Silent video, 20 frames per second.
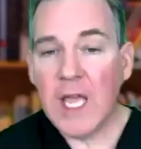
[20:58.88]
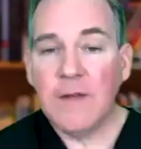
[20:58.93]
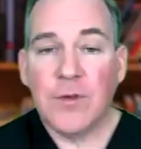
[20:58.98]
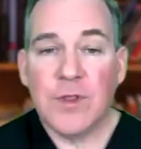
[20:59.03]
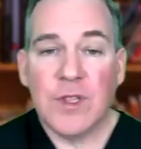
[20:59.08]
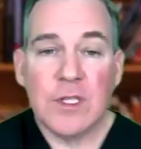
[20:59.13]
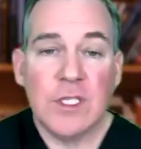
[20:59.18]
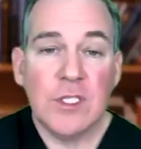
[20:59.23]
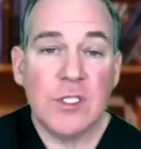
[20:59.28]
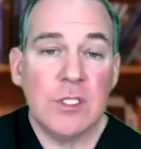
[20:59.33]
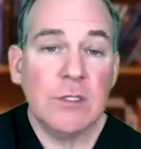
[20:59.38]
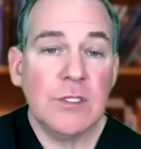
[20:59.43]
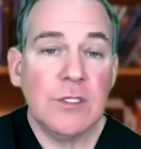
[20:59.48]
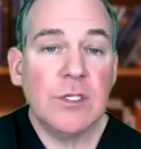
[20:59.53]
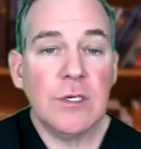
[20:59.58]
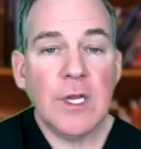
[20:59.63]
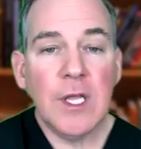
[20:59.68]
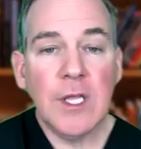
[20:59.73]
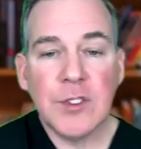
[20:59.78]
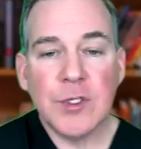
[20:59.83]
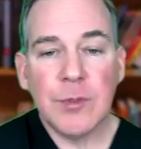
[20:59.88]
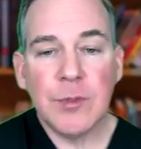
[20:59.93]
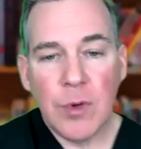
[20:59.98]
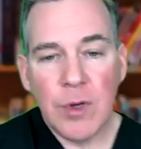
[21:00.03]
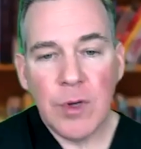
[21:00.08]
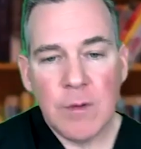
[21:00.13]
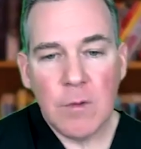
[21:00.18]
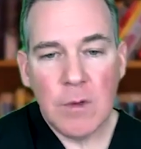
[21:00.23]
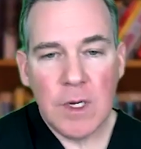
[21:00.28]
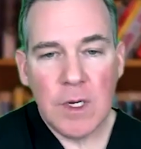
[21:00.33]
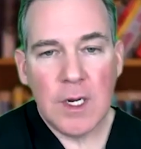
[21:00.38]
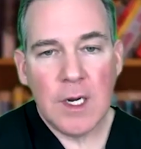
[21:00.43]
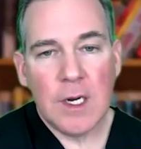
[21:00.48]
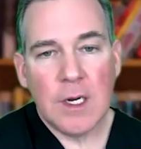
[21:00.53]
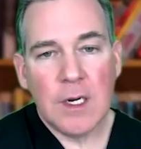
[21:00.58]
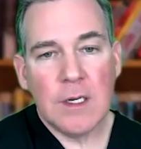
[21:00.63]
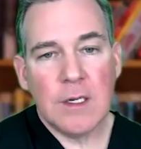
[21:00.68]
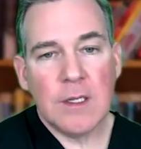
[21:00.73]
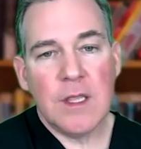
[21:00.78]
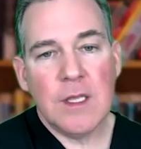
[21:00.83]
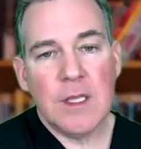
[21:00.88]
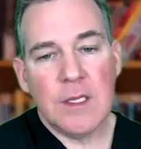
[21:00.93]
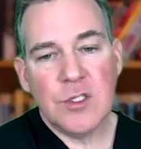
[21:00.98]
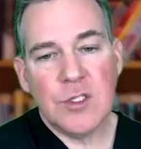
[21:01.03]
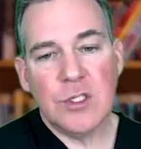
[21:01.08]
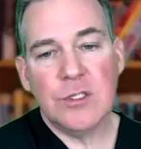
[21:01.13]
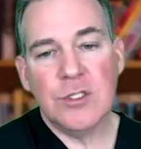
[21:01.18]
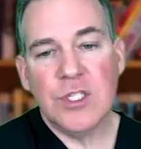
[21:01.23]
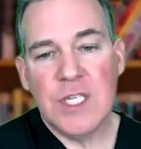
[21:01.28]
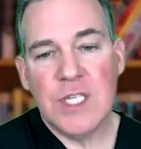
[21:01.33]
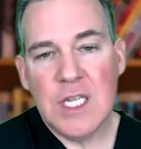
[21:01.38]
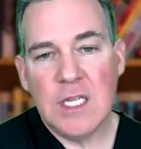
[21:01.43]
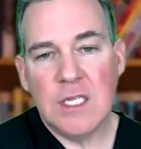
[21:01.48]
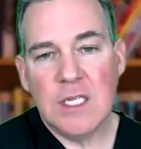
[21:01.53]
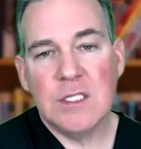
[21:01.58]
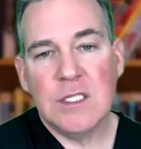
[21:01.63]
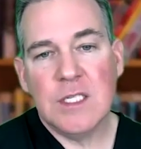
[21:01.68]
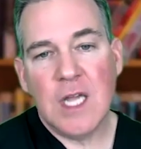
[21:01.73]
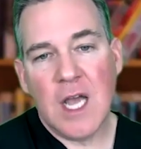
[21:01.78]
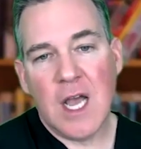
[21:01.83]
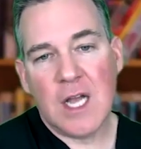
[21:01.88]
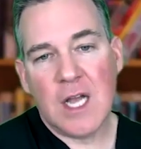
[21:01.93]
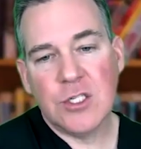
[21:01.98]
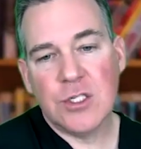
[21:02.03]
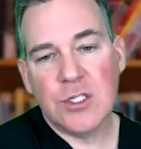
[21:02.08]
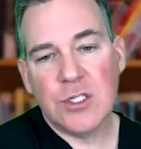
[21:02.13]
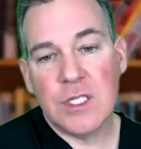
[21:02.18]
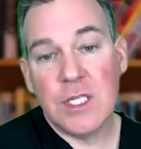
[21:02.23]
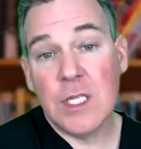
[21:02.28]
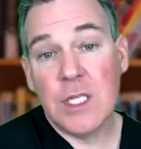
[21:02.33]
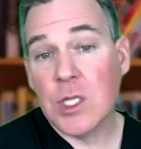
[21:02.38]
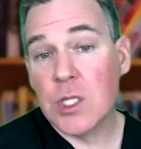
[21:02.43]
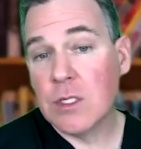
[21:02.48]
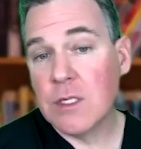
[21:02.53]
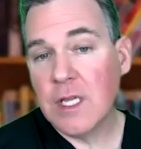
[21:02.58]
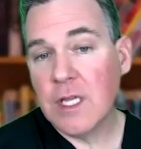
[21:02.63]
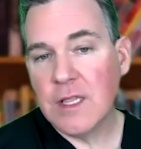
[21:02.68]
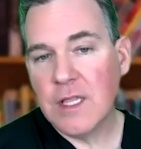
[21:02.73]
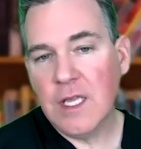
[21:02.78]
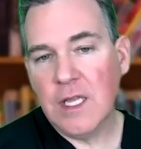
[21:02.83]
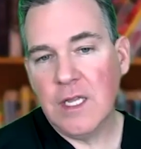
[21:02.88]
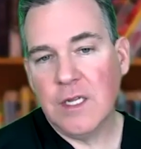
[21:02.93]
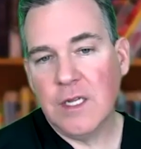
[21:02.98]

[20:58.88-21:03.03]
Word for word: for the listeners, there is a point where the surgeon needs to actually look at the